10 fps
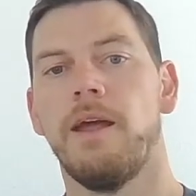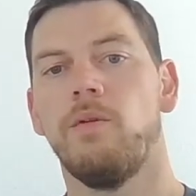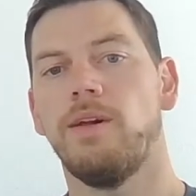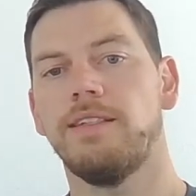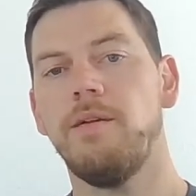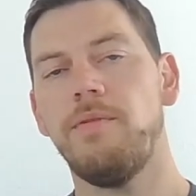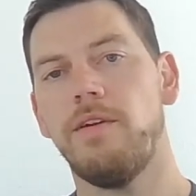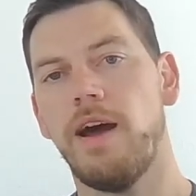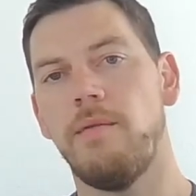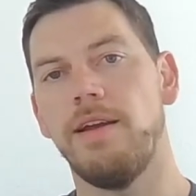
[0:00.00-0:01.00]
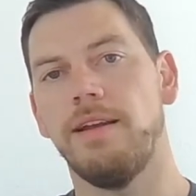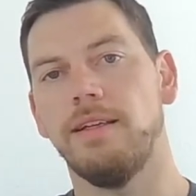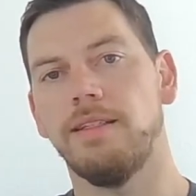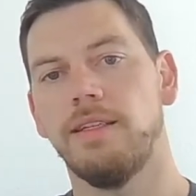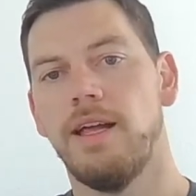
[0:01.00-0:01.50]
While some
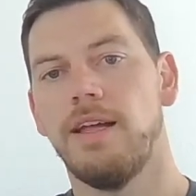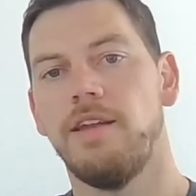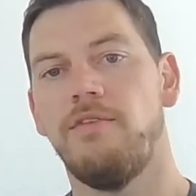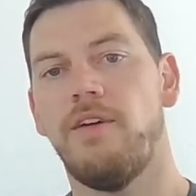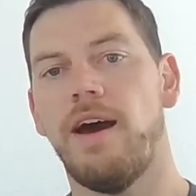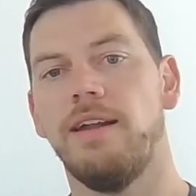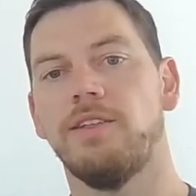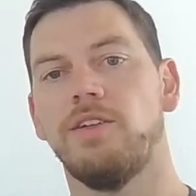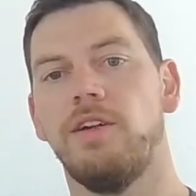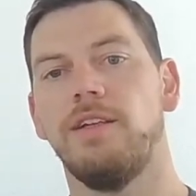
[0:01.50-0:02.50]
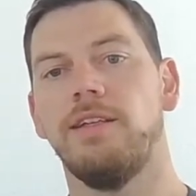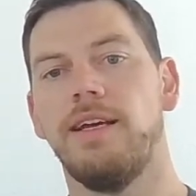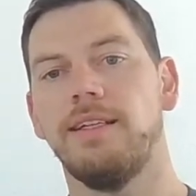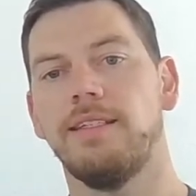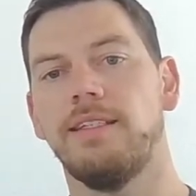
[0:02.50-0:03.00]
parameters define a certain
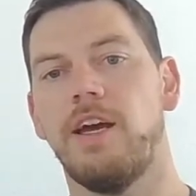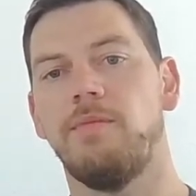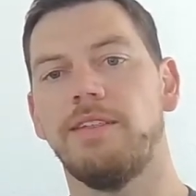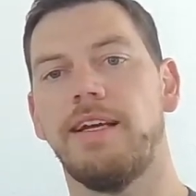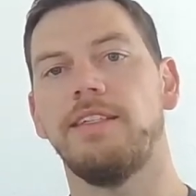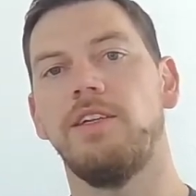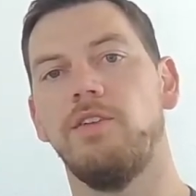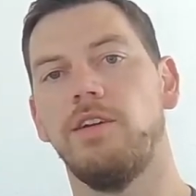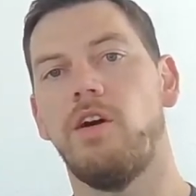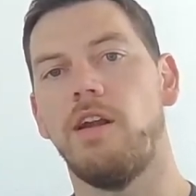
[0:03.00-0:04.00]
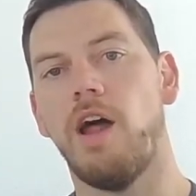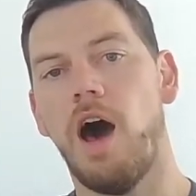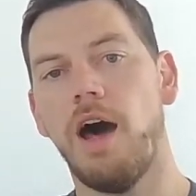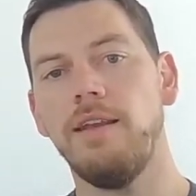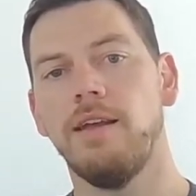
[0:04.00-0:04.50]
test step is executed or
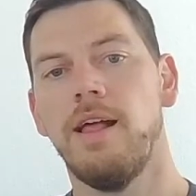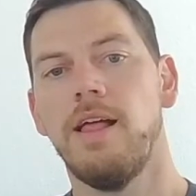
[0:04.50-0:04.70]
not